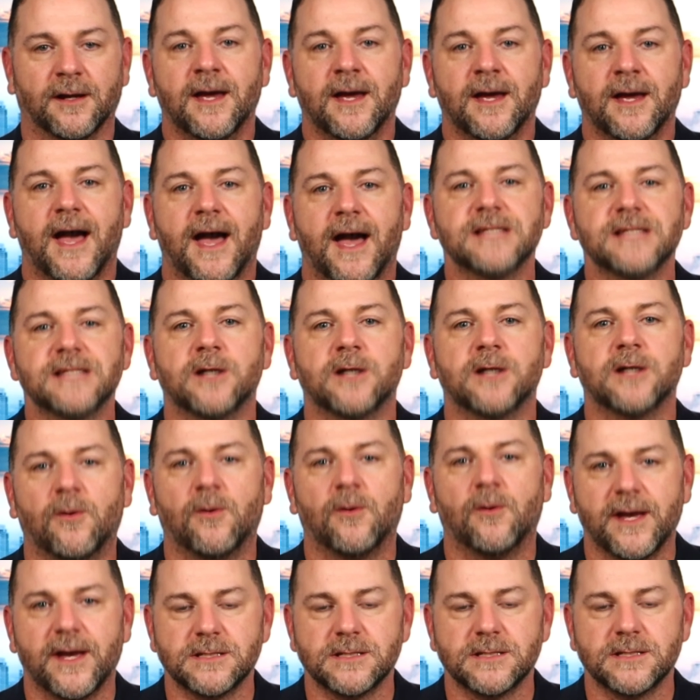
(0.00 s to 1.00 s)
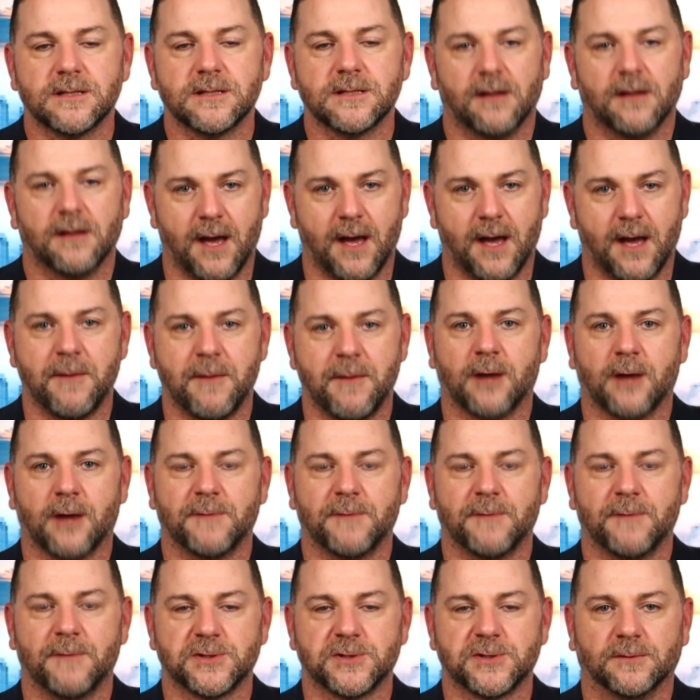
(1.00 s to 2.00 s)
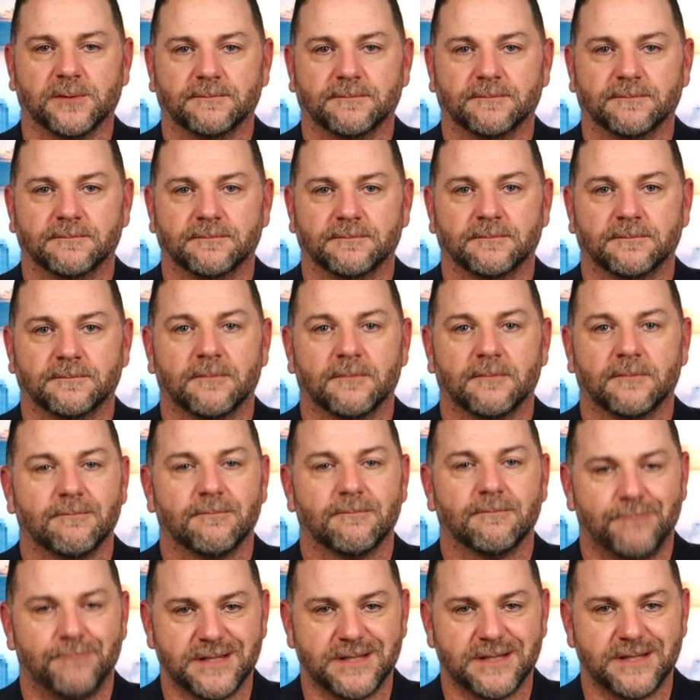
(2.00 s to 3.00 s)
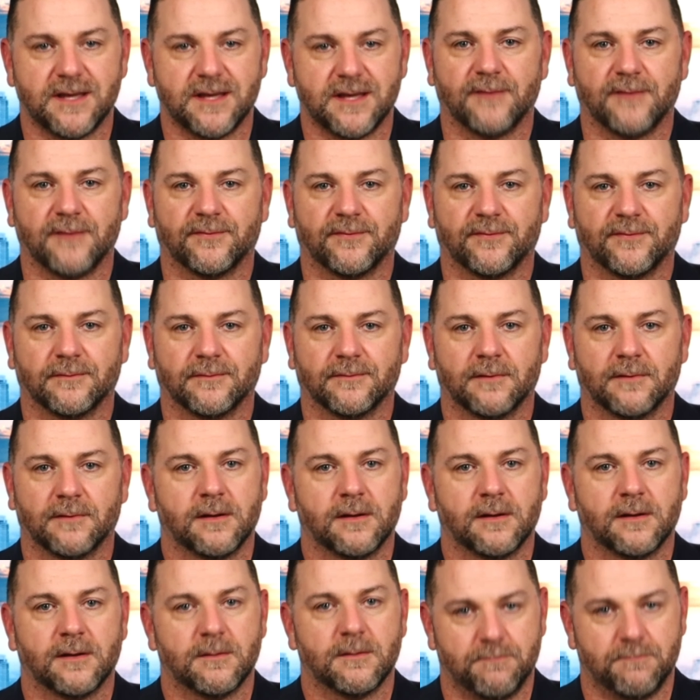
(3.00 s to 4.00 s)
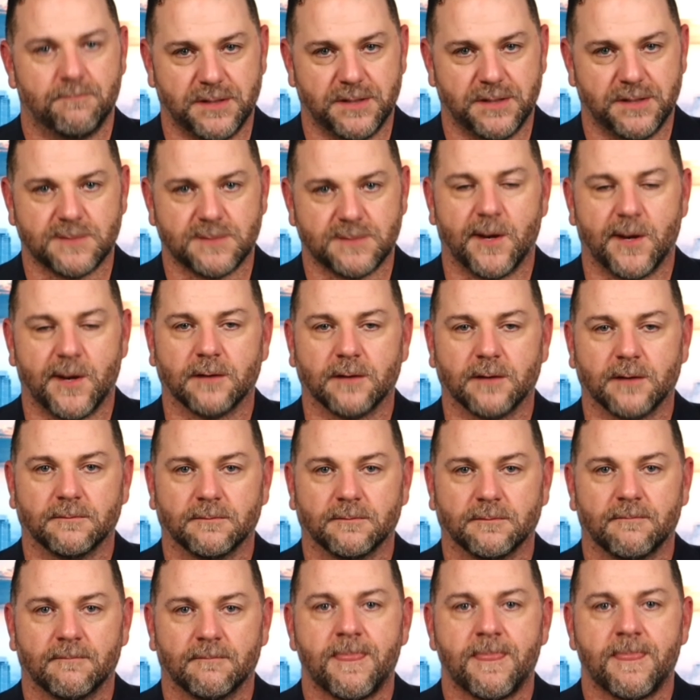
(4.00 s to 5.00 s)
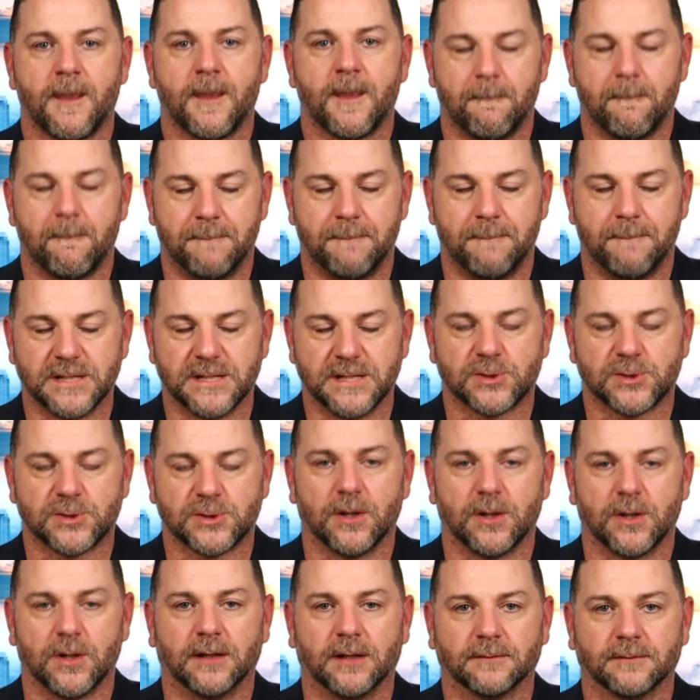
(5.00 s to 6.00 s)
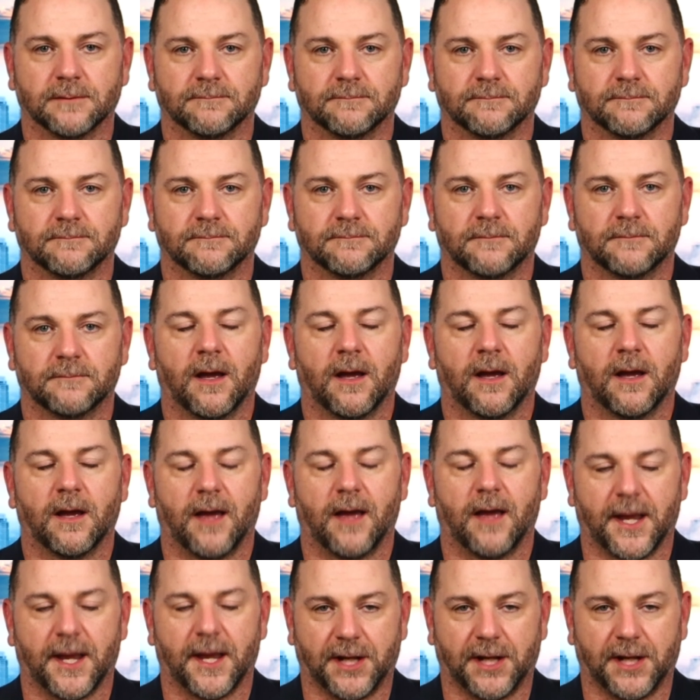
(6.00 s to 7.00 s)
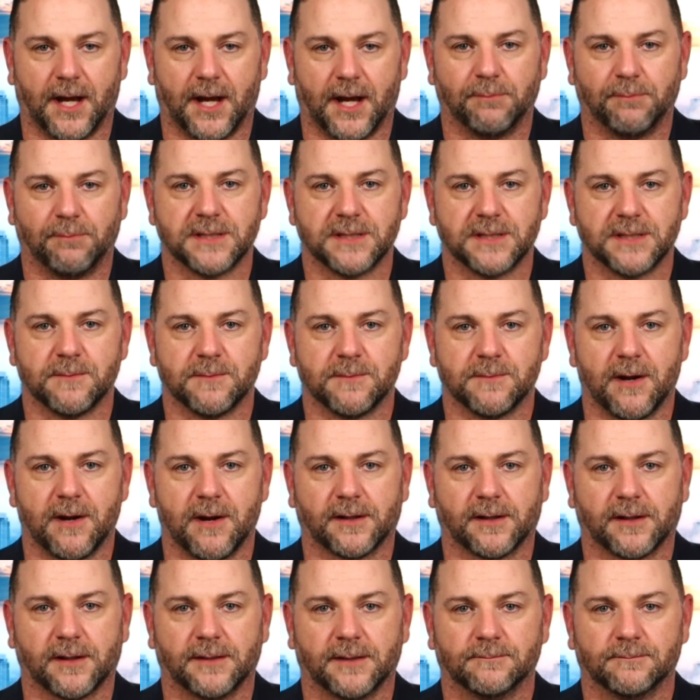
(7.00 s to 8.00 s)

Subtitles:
As always, I'm Eric Mitchell. Be safe, be smart, be strong, and God bless America.